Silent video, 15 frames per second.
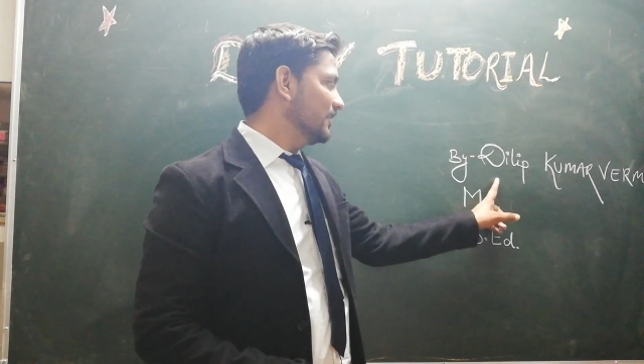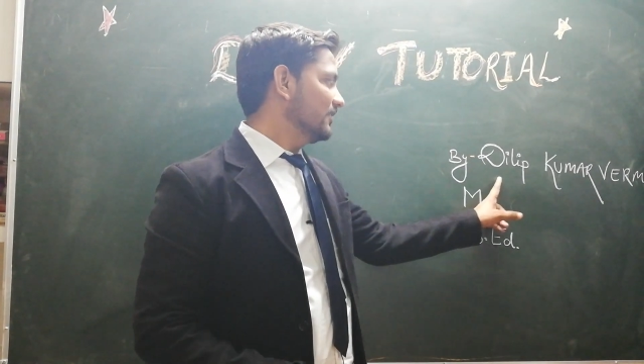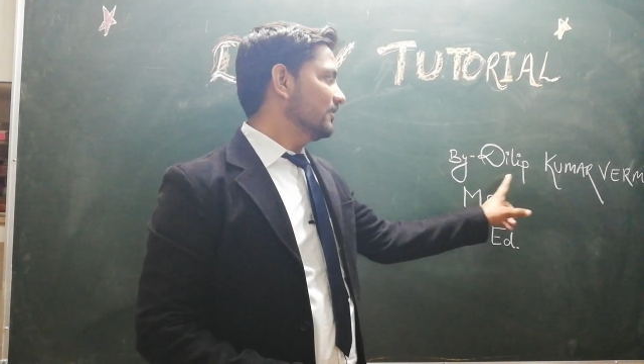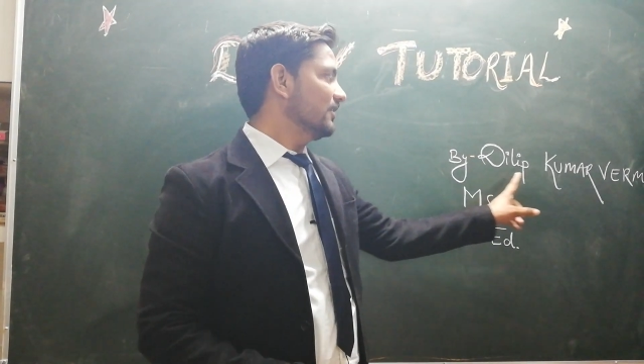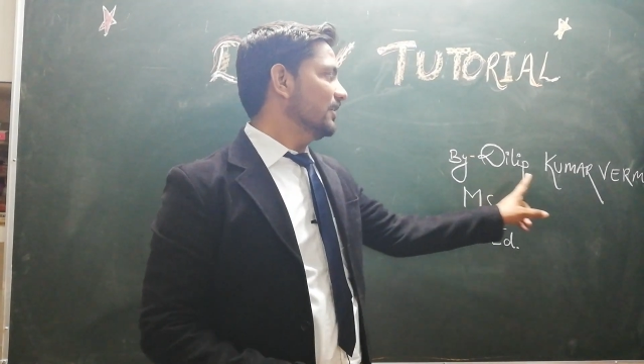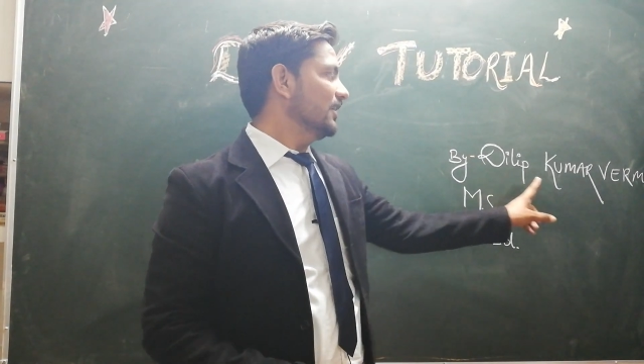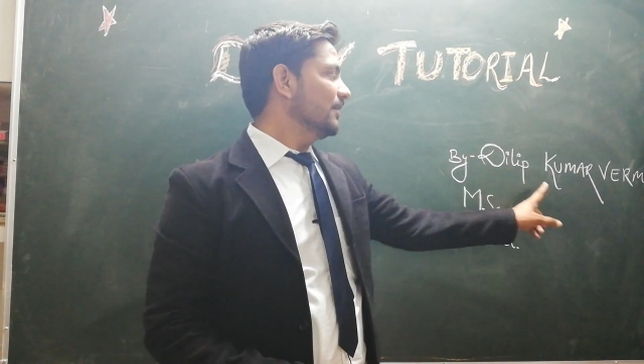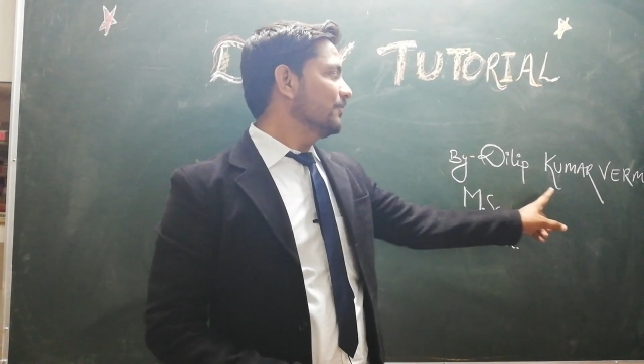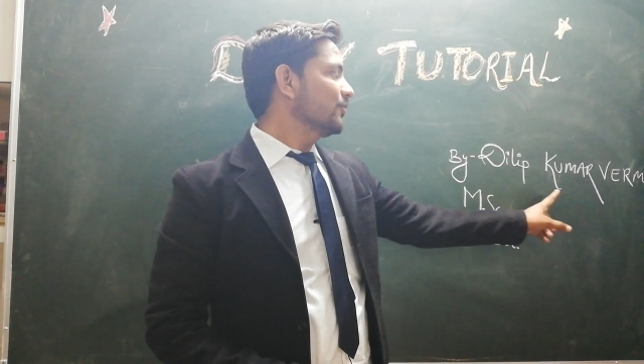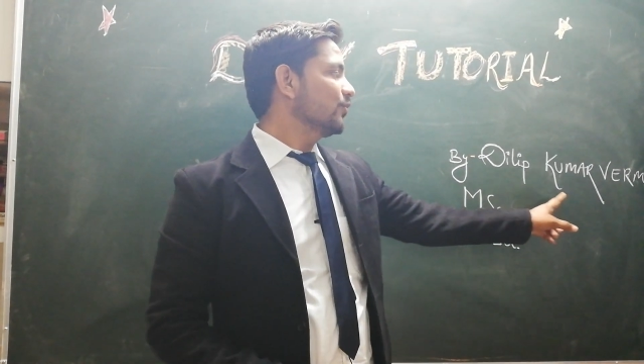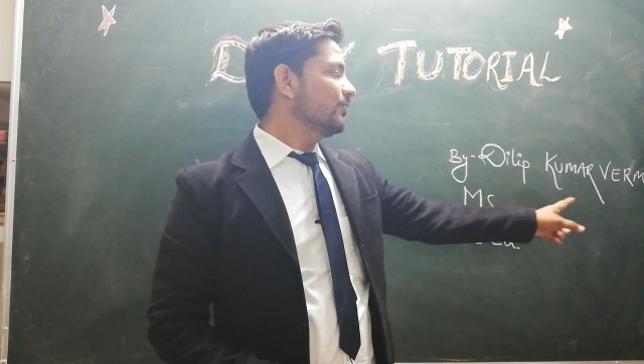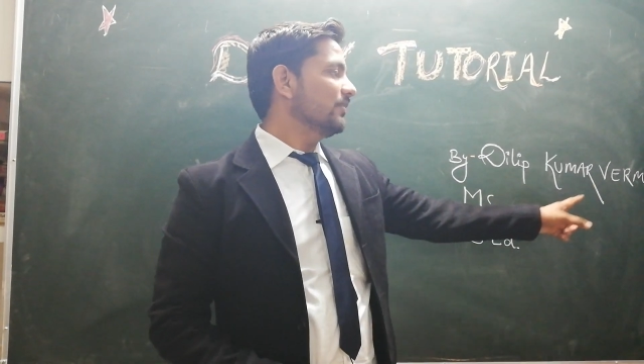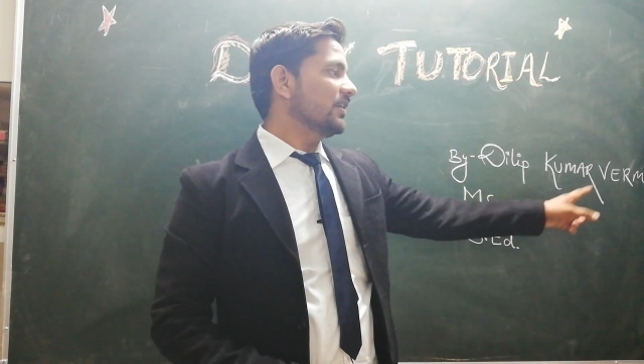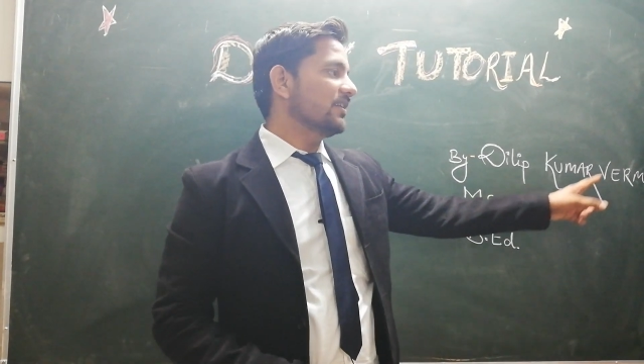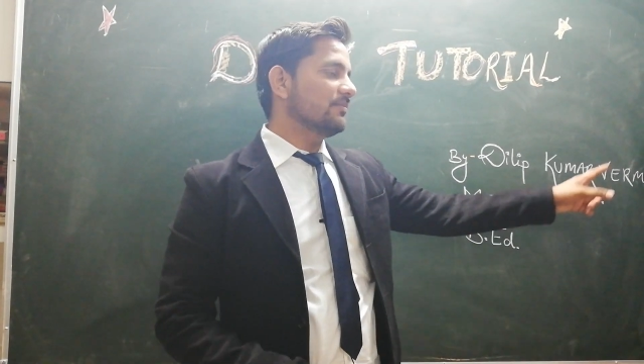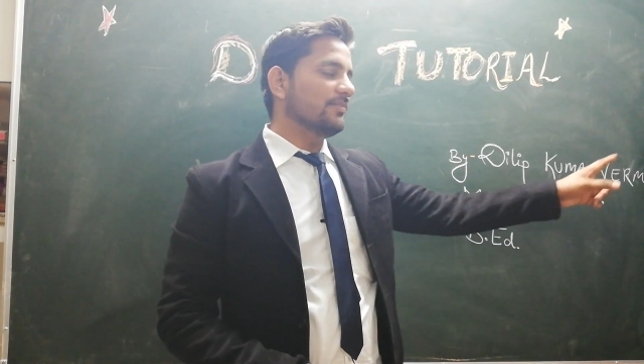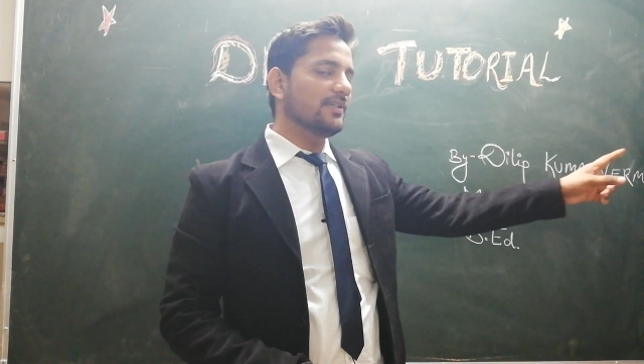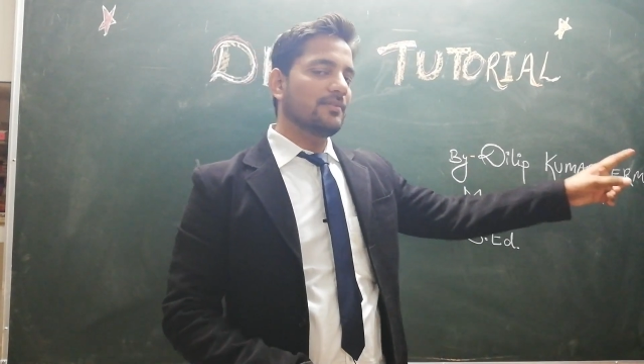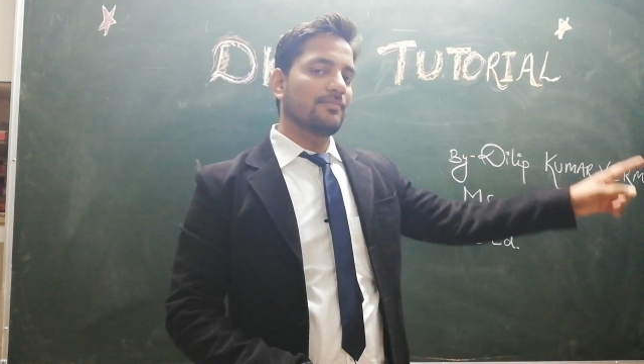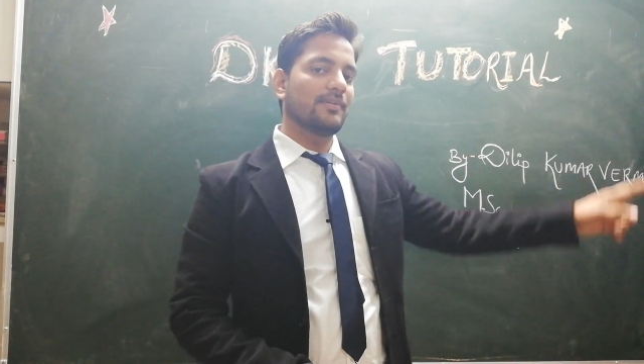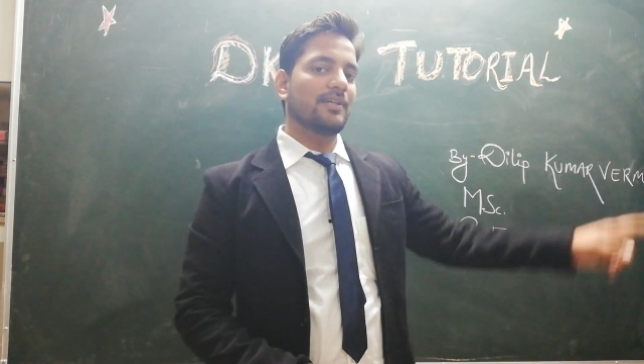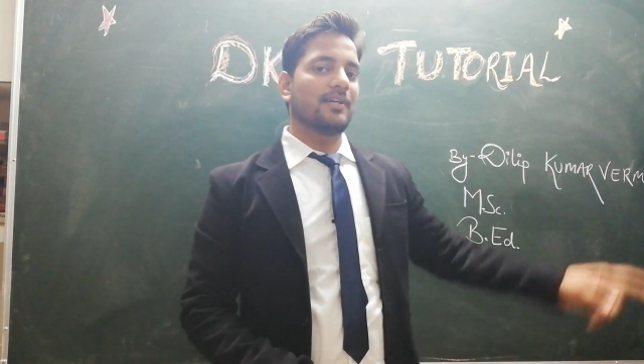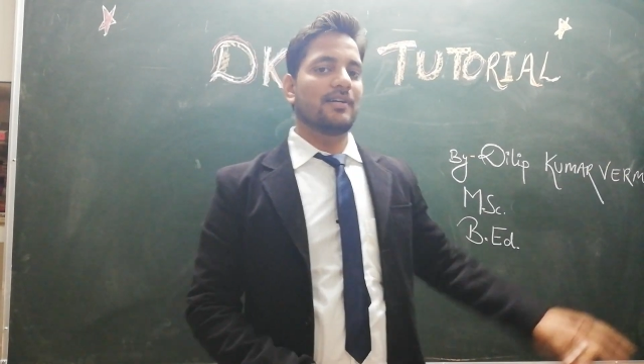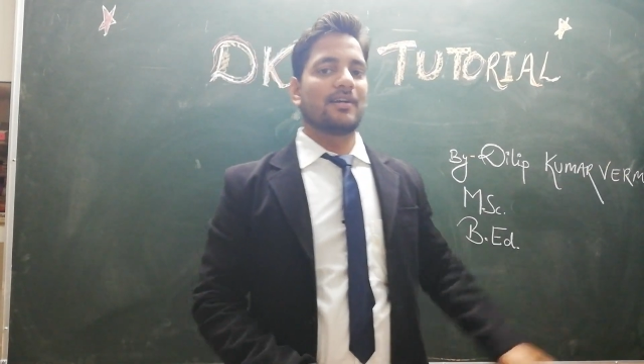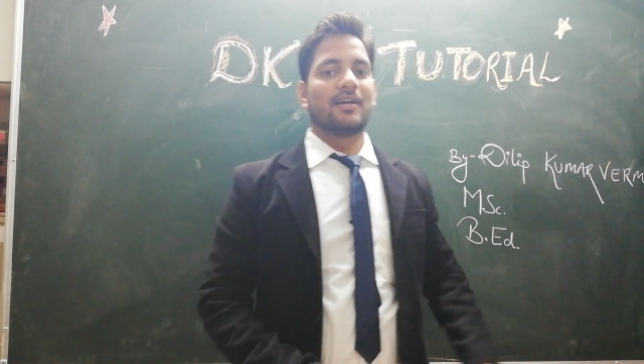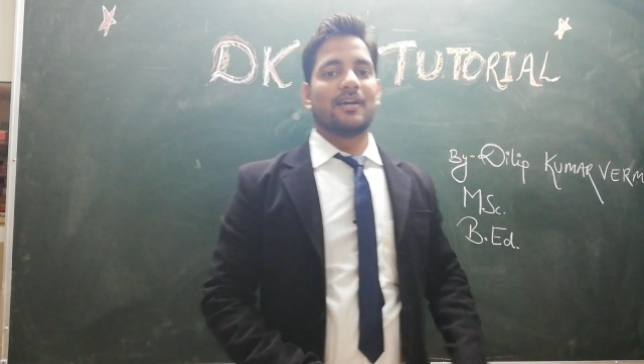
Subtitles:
Dilip Kumar Verma,